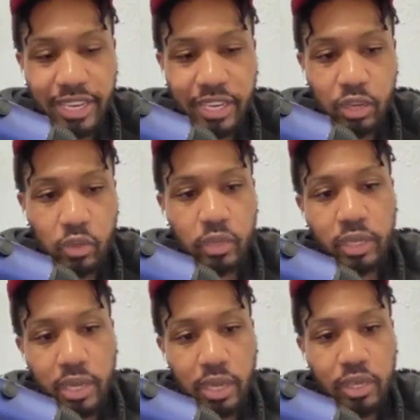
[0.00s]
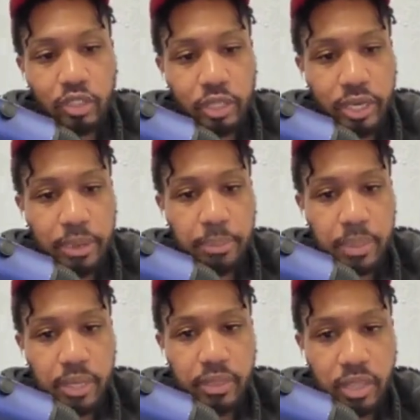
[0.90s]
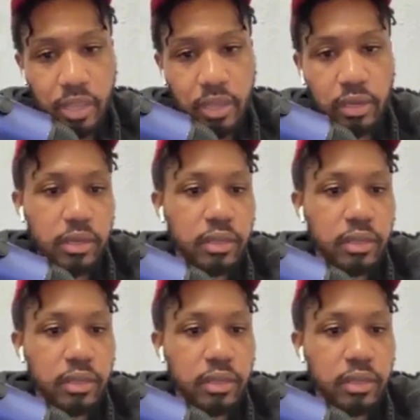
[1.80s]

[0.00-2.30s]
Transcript: included, guys. You can't beat that.